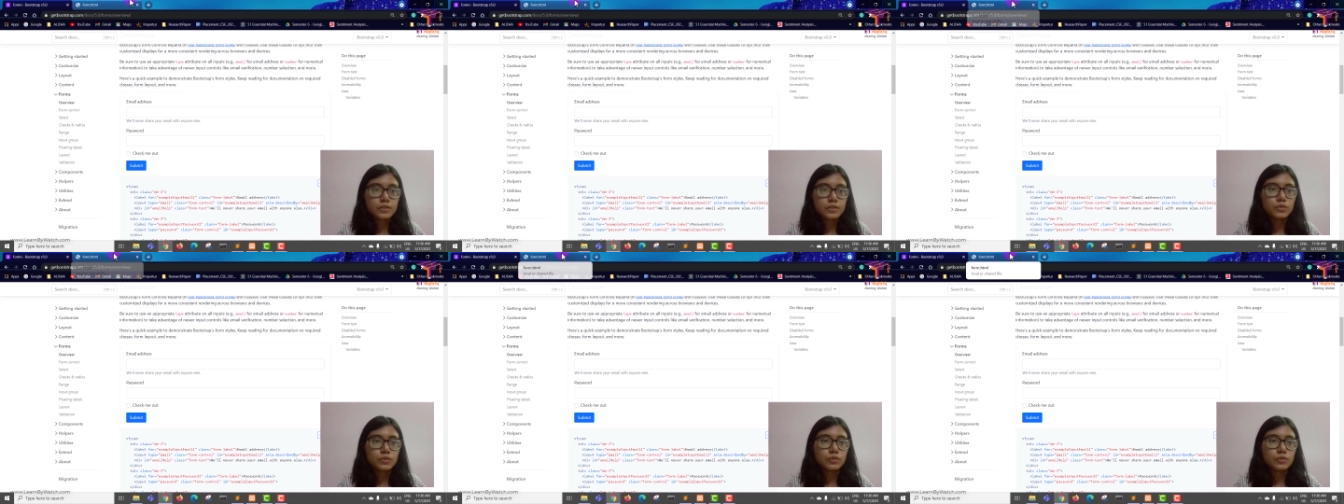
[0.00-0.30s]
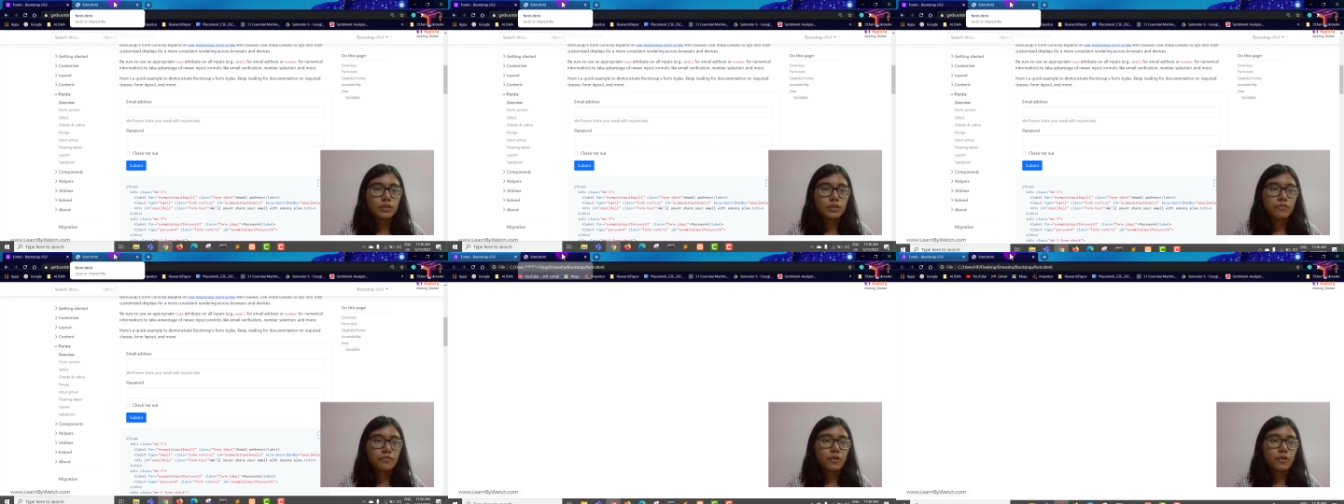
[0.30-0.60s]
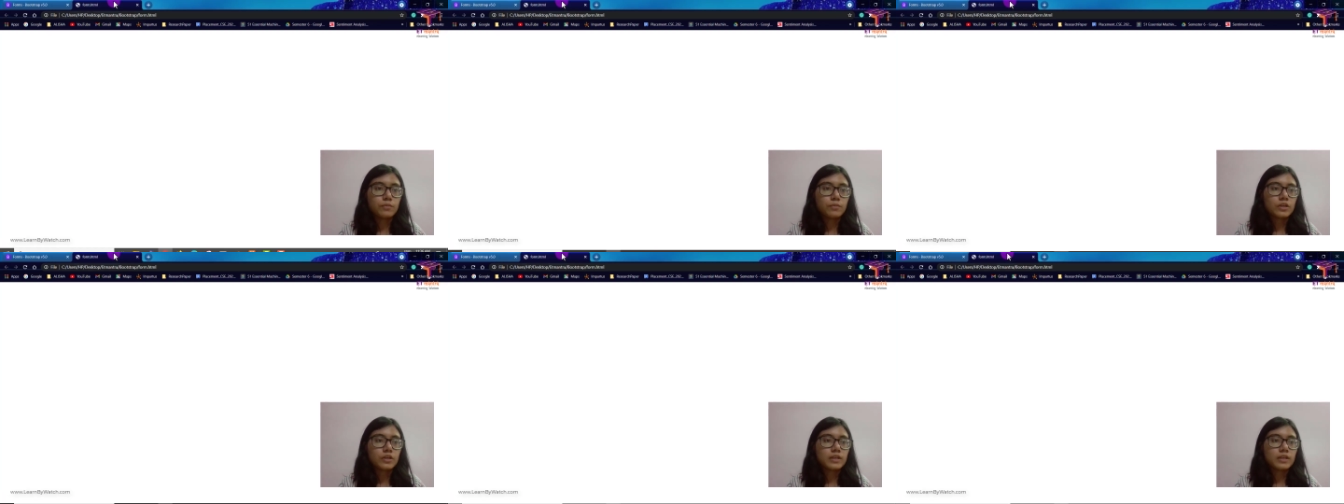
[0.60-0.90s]
Go to a
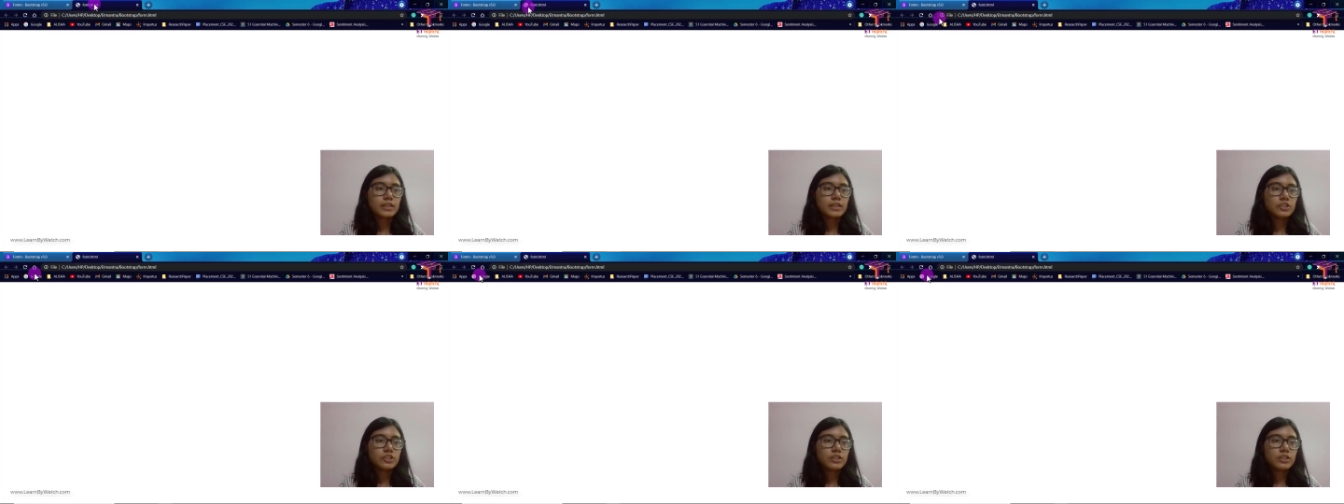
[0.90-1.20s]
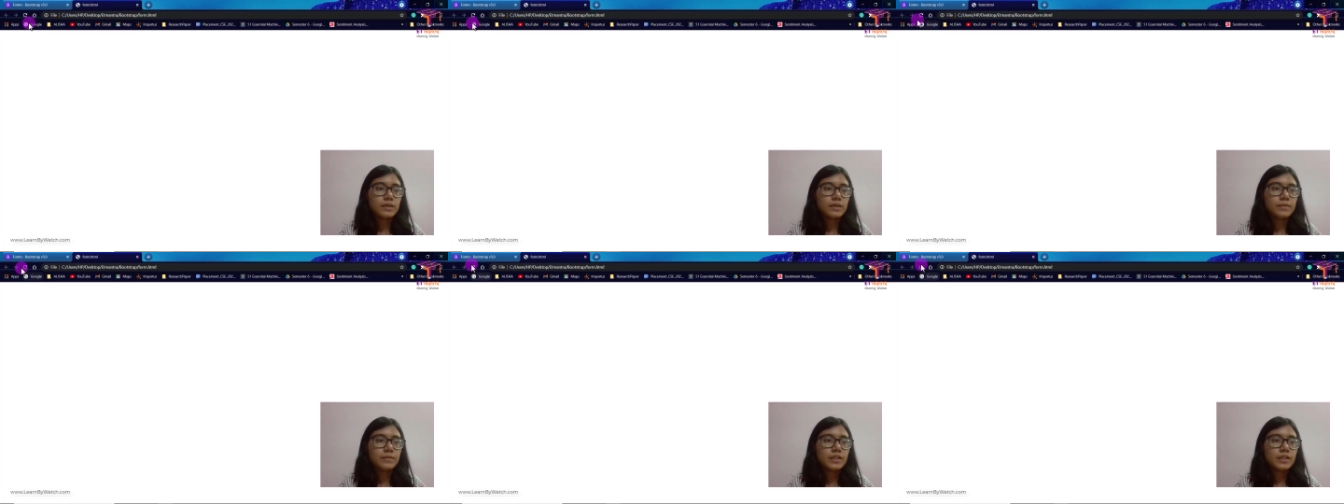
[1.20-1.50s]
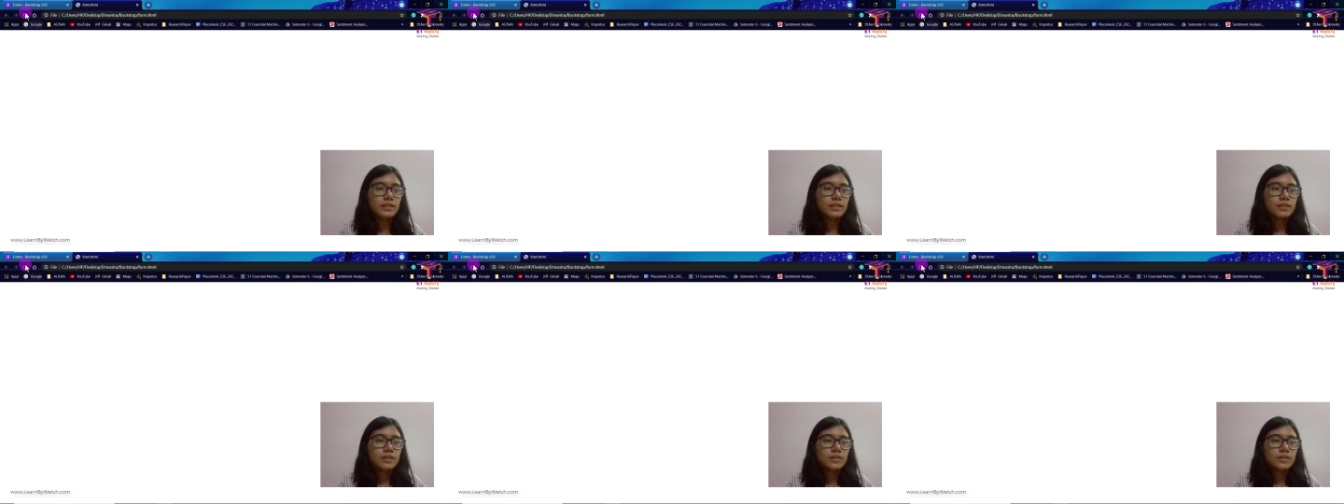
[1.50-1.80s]

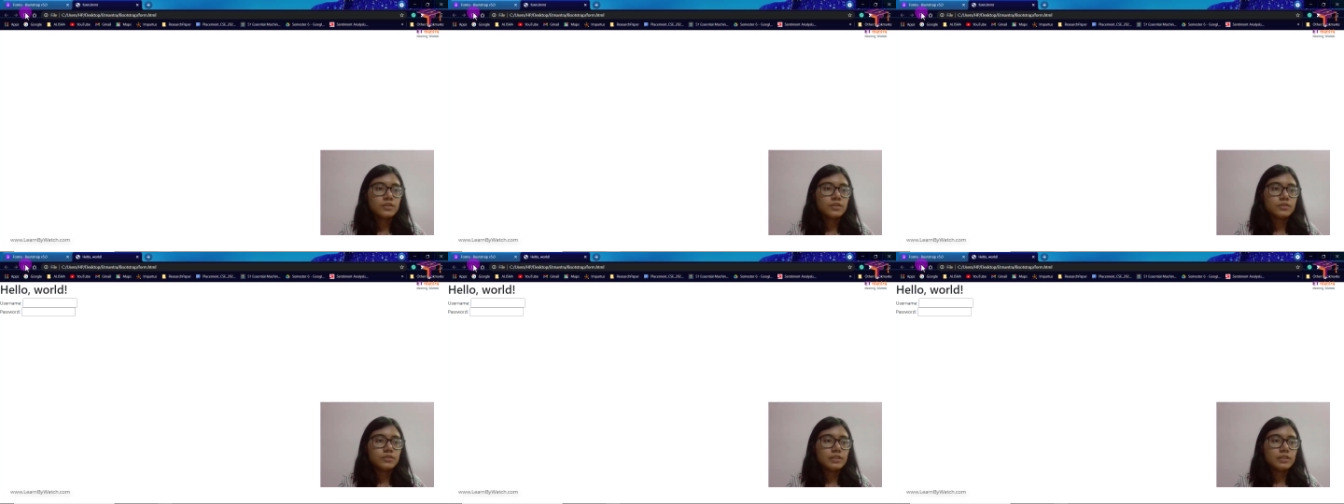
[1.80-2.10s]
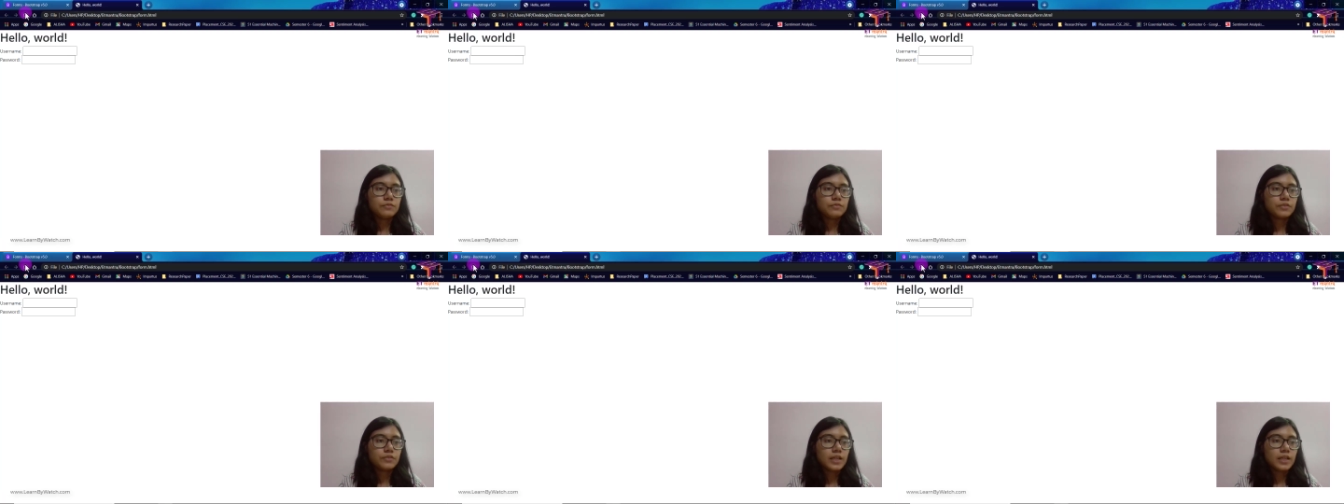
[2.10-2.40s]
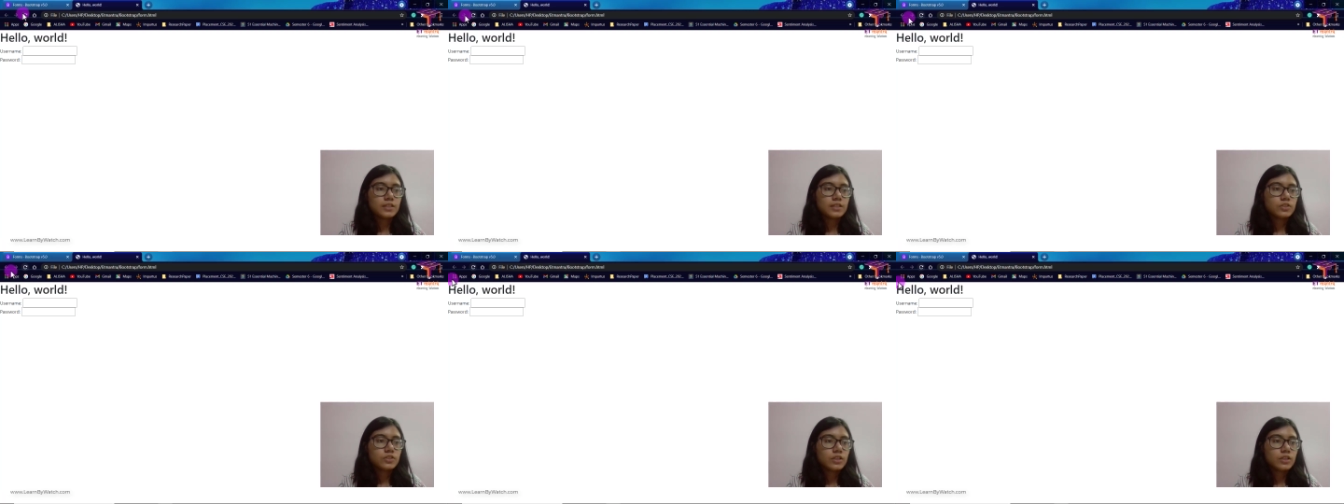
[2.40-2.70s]
form.html,
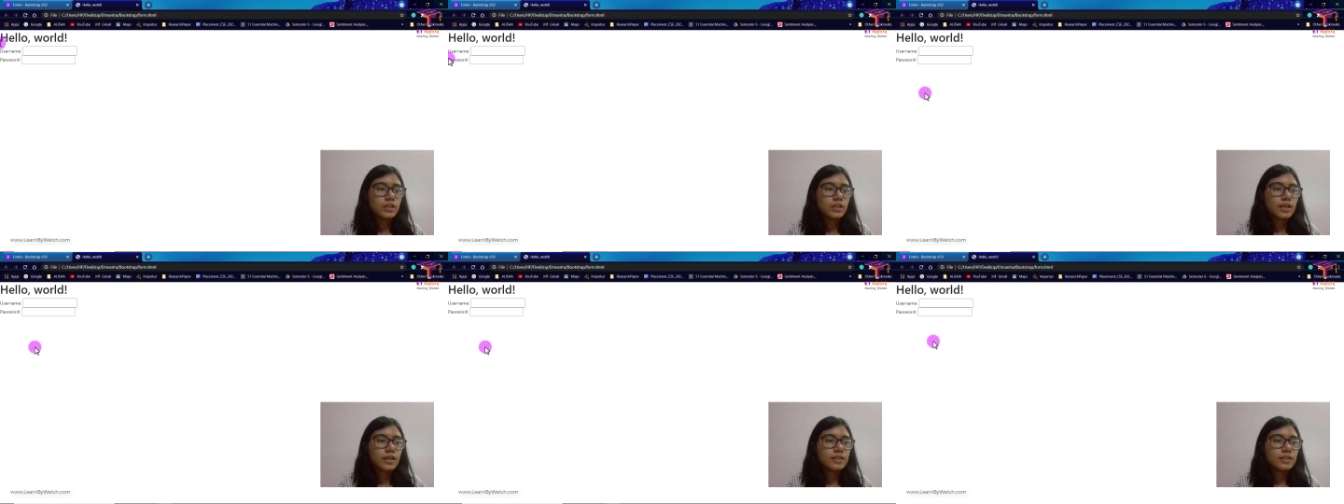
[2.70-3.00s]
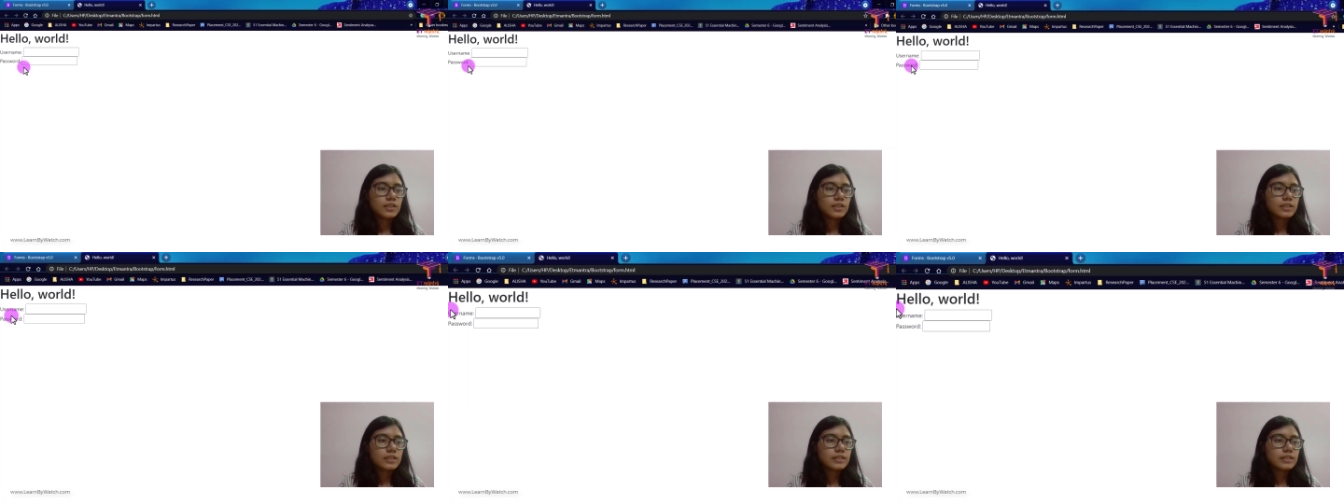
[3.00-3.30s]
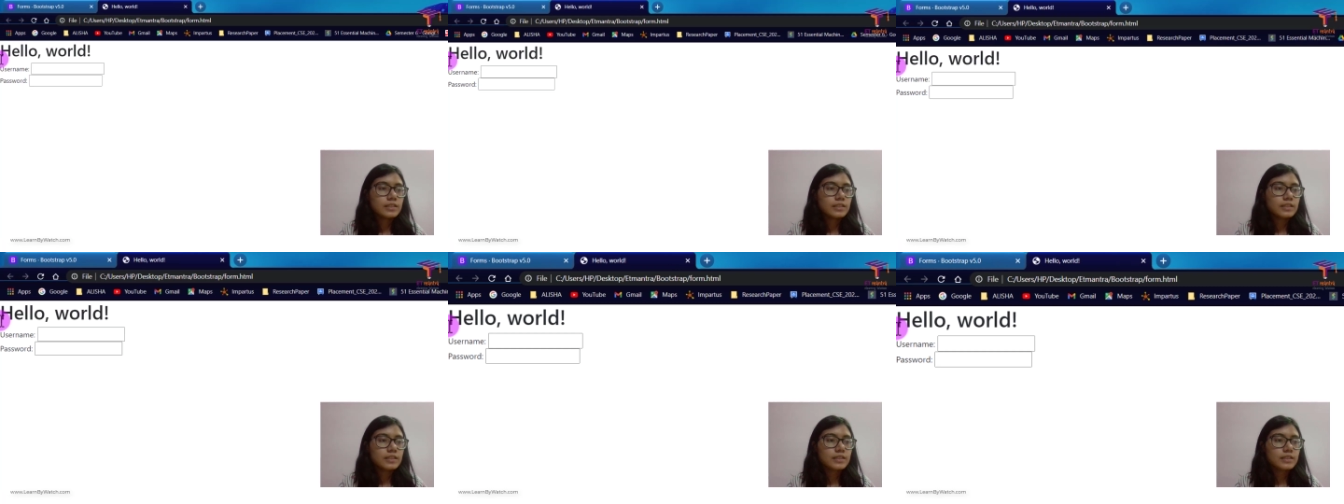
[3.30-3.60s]
refresh, and you can
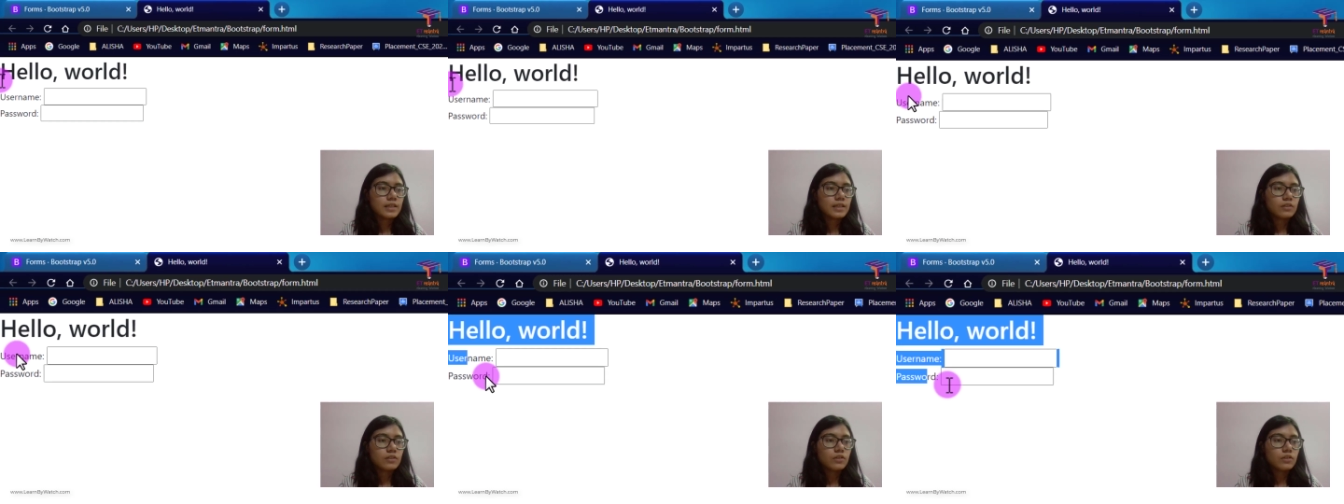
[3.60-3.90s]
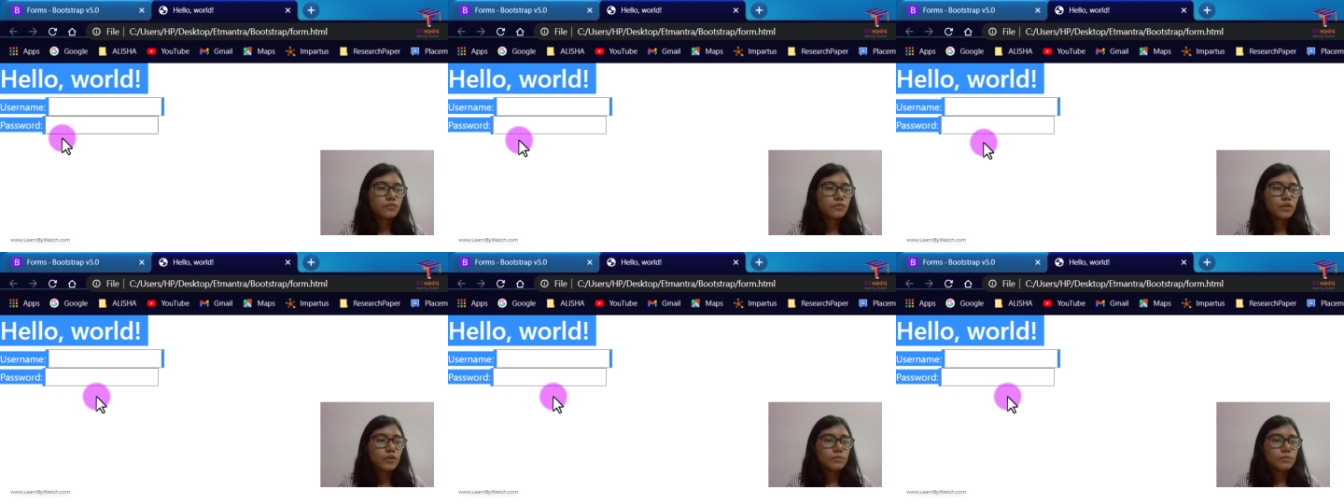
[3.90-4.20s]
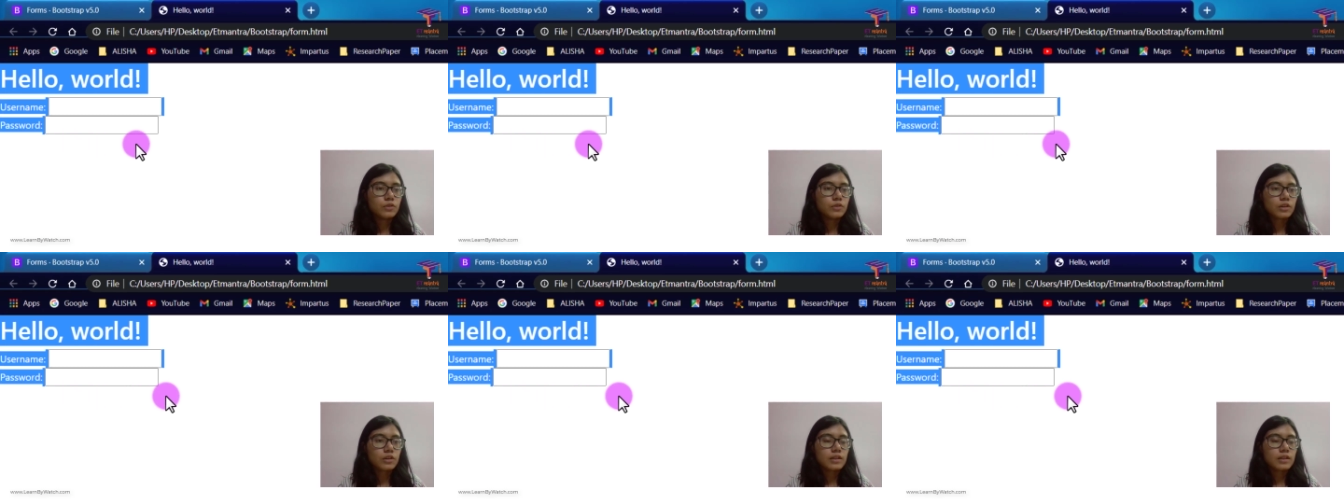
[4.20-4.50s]
see this is how the
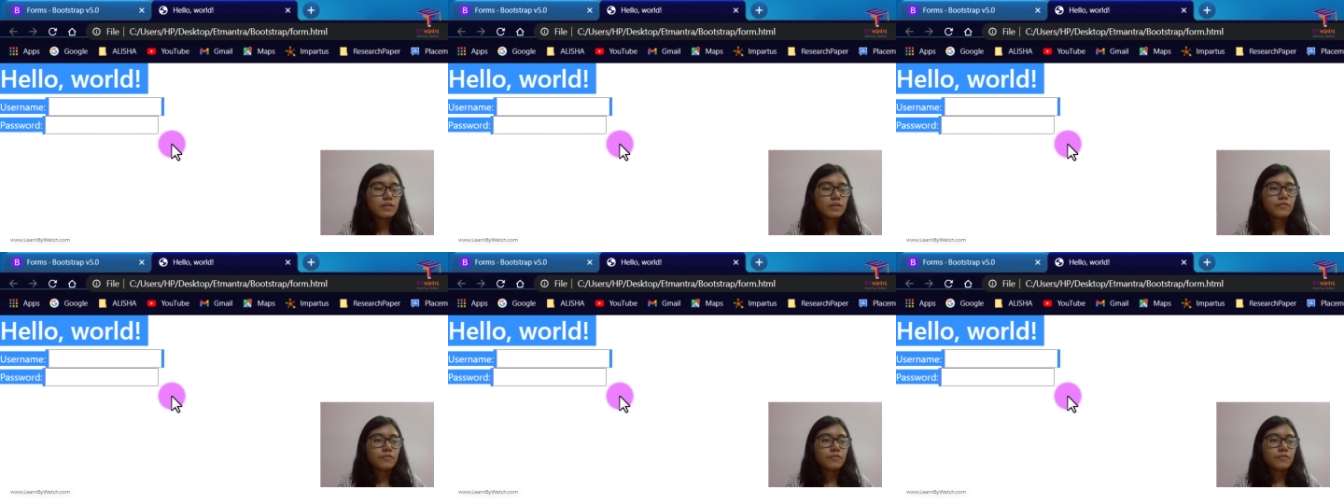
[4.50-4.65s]
form looks.